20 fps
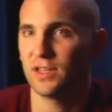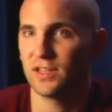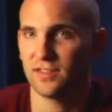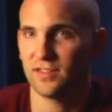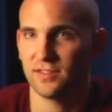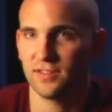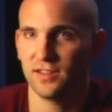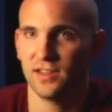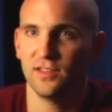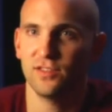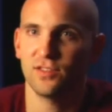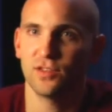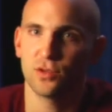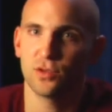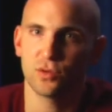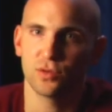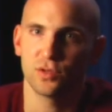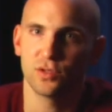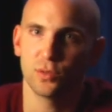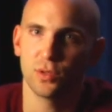that it sees that
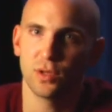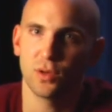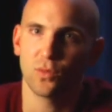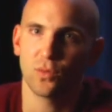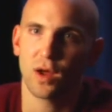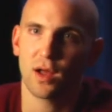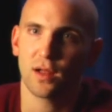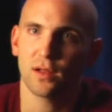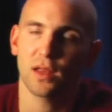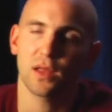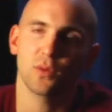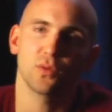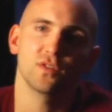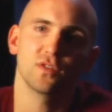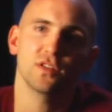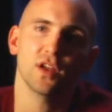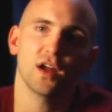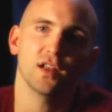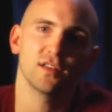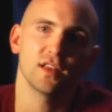you're doing well, it will
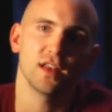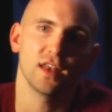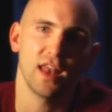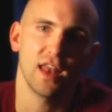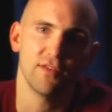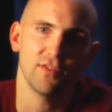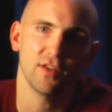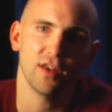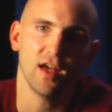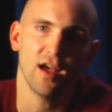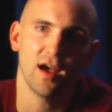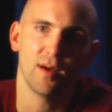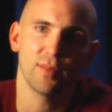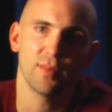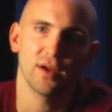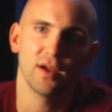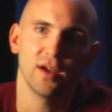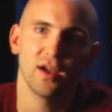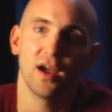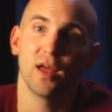start to level up.
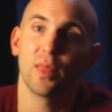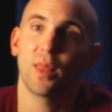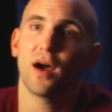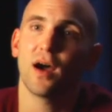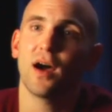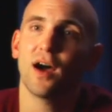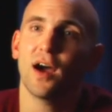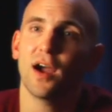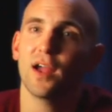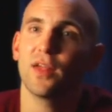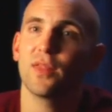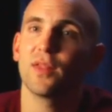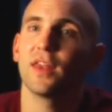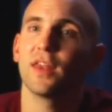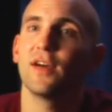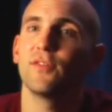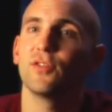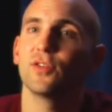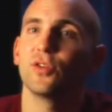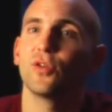And the higher the
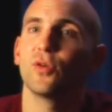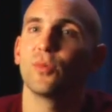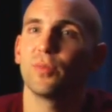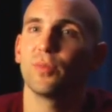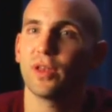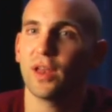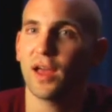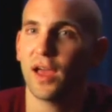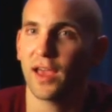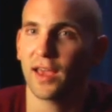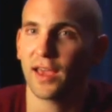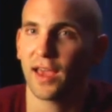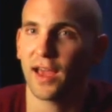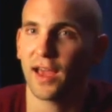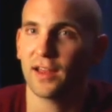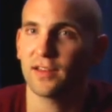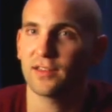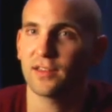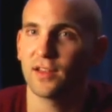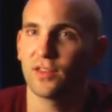level you're playing
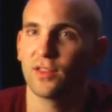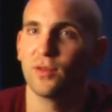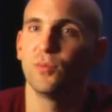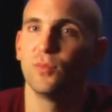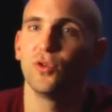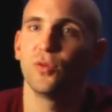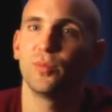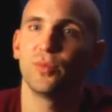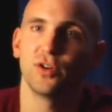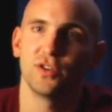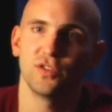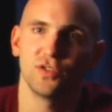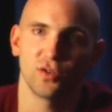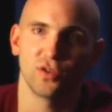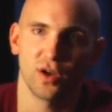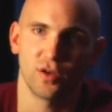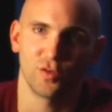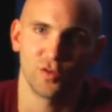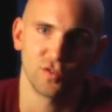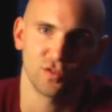at, the more points you're
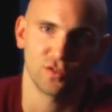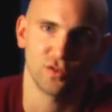going to